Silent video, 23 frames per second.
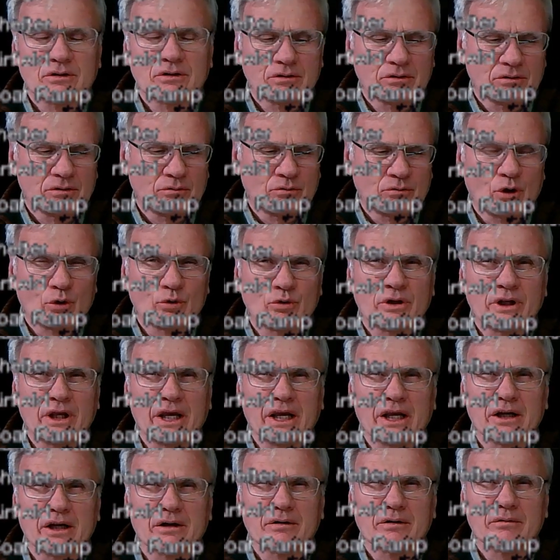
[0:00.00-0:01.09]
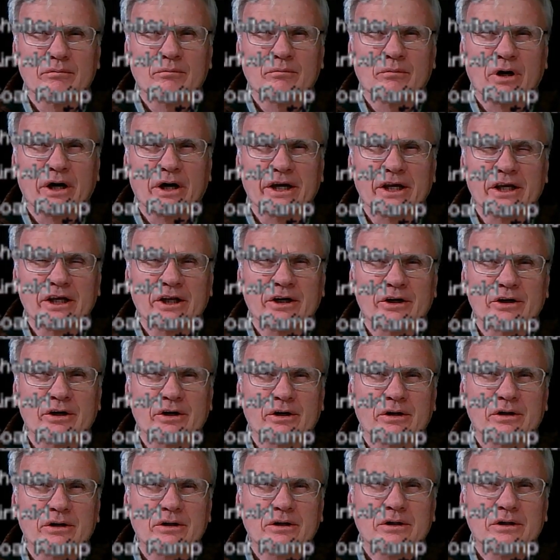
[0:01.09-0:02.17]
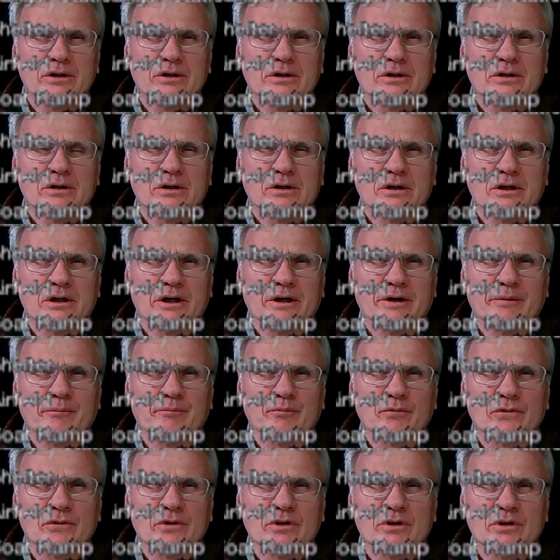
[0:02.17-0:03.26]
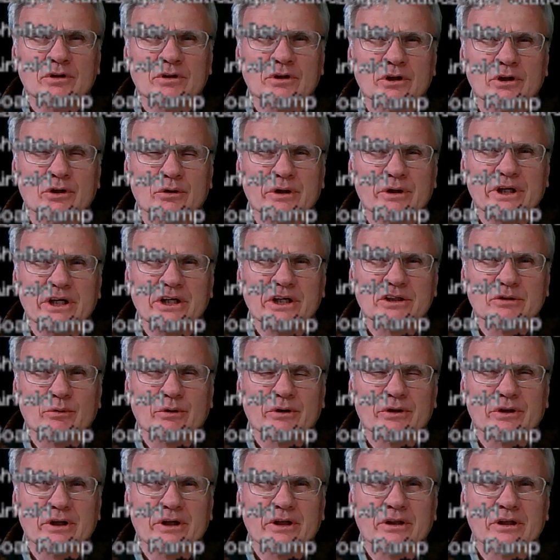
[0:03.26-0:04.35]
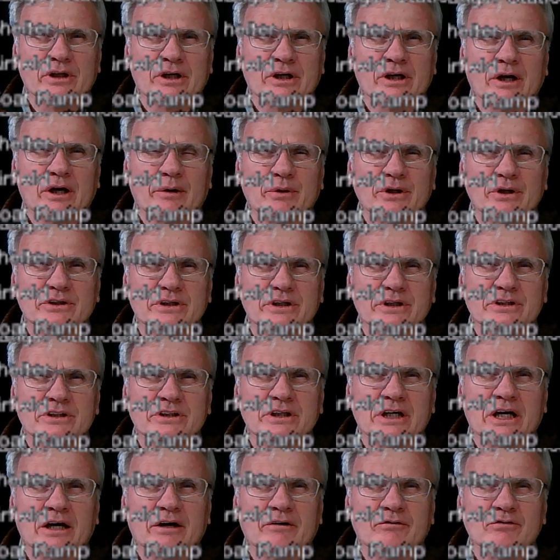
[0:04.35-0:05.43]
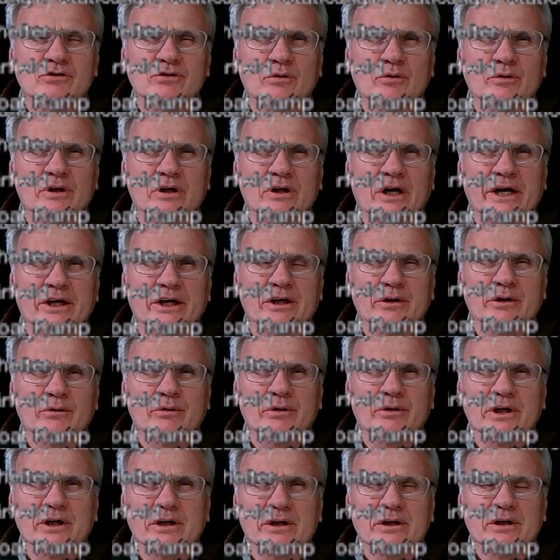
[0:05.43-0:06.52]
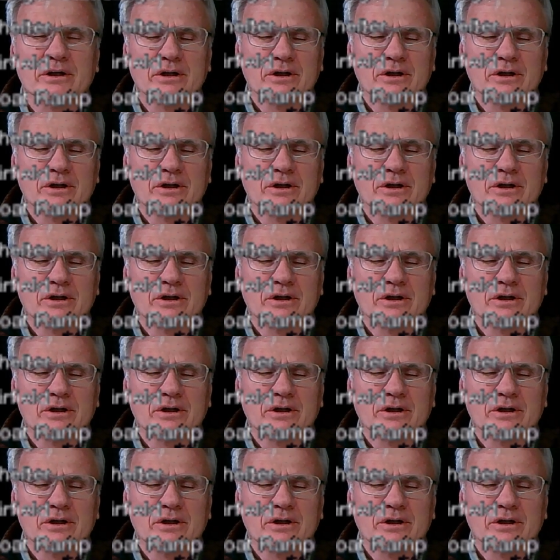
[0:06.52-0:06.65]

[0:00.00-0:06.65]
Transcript: rotate my inner degrees within the compass itself so that I can read